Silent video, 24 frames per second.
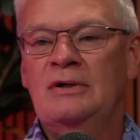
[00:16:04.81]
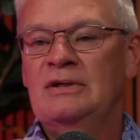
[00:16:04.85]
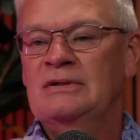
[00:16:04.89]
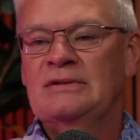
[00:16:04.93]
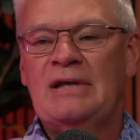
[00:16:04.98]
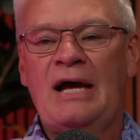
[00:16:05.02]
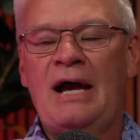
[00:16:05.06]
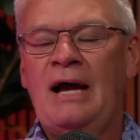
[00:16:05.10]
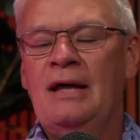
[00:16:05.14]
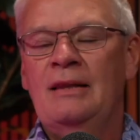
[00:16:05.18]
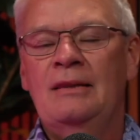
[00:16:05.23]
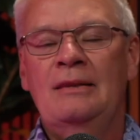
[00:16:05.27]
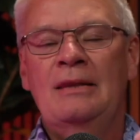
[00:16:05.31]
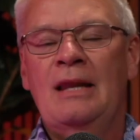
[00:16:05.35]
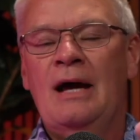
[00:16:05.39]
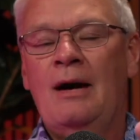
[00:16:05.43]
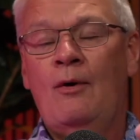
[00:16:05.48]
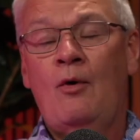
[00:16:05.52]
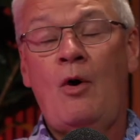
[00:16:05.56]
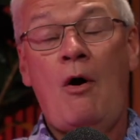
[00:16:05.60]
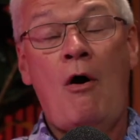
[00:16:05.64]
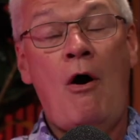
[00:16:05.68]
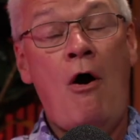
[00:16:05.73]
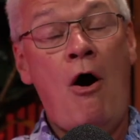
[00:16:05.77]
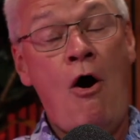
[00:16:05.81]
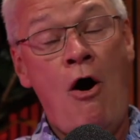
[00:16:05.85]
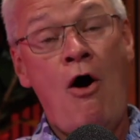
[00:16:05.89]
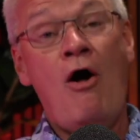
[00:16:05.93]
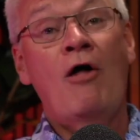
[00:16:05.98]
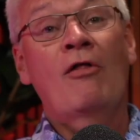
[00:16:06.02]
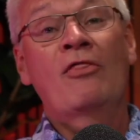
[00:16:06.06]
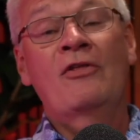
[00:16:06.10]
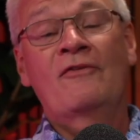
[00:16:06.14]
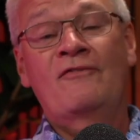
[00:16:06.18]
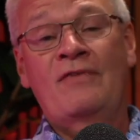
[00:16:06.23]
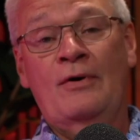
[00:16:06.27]
As I now
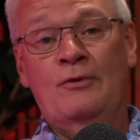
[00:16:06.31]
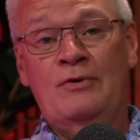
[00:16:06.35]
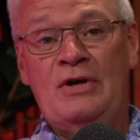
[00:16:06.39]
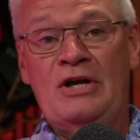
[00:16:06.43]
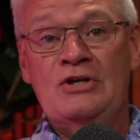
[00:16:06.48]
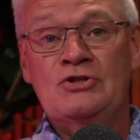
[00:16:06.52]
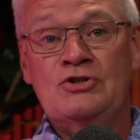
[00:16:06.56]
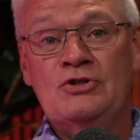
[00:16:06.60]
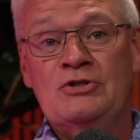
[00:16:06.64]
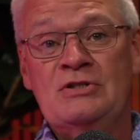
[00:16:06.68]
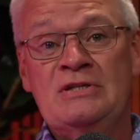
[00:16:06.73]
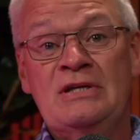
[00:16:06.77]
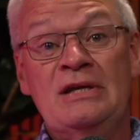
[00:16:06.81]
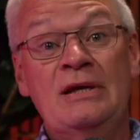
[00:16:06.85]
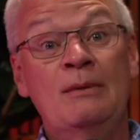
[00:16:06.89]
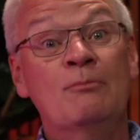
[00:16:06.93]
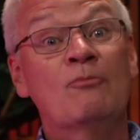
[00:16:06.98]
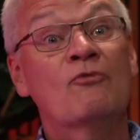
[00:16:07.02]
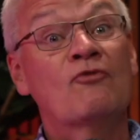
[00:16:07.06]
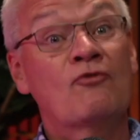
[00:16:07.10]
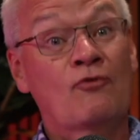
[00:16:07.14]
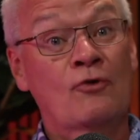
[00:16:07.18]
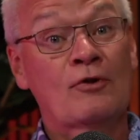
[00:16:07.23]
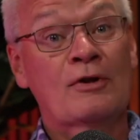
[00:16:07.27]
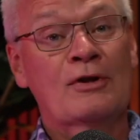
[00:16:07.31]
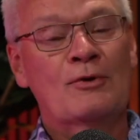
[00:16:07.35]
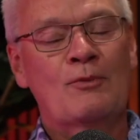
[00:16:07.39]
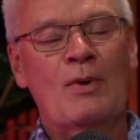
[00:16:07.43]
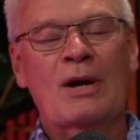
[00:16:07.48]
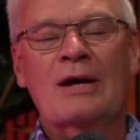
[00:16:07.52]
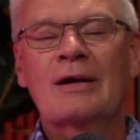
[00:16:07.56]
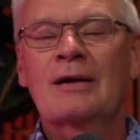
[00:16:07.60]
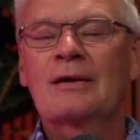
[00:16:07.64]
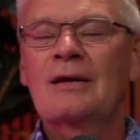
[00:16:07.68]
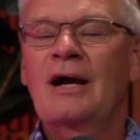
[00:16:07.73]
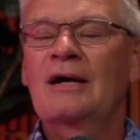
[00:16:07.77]
all the foundation team fully
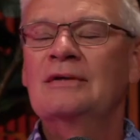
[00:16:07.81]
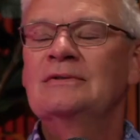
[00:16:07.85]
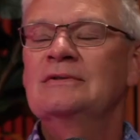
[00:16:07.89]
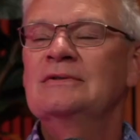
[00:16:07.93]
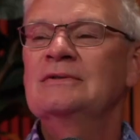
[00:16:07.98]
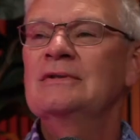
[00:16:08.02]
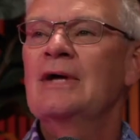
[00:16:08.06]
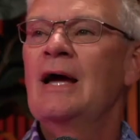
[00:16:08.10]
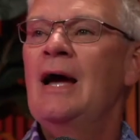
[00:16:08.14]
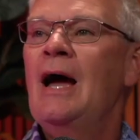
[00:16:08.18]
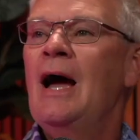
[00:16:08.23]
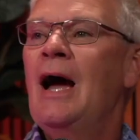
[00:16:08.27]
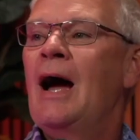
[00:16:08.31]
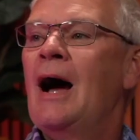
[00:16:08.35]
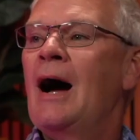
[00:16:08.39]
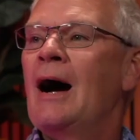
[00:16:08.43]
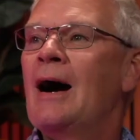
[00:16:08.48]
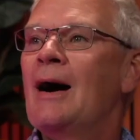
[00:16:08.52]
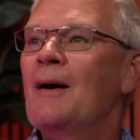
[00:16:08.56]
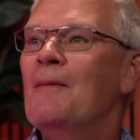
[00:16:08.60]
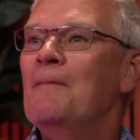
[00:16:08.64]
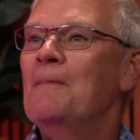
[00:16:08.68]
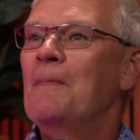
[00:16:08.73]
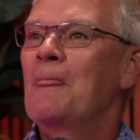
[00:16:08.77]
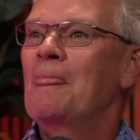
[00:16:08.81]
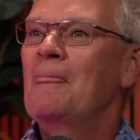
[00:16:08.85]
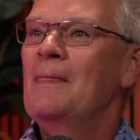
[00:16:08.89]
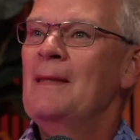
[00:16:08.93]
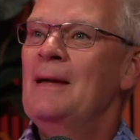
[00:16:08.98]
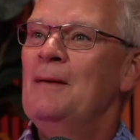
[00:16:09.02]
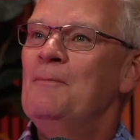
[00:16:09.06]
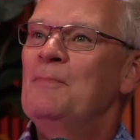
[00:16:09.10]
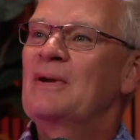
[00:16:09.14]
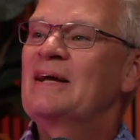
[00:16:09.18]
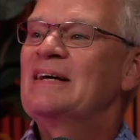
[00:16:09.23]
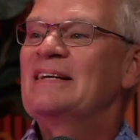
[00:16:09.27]
recognizes,
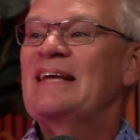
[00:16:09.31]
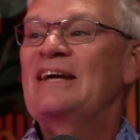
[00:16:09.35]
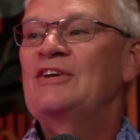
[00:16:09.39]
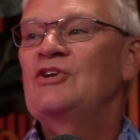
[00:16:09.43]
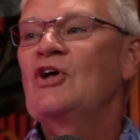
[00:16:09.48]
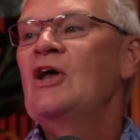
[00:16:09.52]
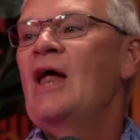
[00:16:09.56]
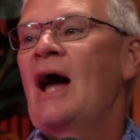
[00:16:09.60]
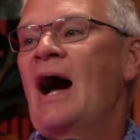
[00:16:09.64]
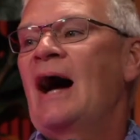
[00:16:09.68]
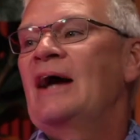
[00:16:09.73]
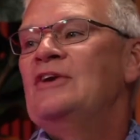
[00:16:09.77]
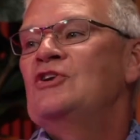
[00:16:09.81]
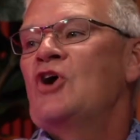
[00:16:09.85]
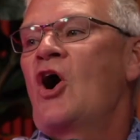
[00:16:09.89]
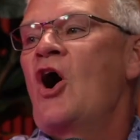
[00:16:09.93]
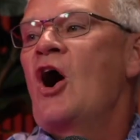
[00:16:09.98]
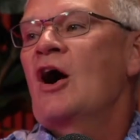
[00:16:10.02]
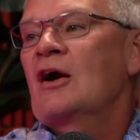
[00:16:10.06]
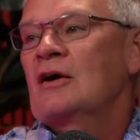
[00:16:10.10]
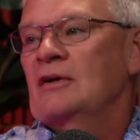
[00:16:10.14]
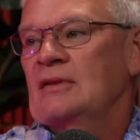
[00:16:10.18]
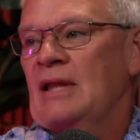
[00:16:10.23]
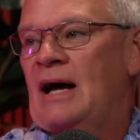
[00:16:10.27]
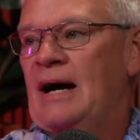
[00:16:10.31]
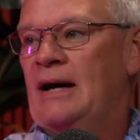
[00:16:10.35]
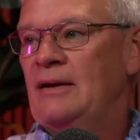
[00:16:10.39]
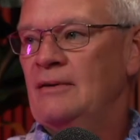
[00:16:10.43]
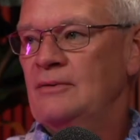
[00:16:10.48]
because I talk a lot,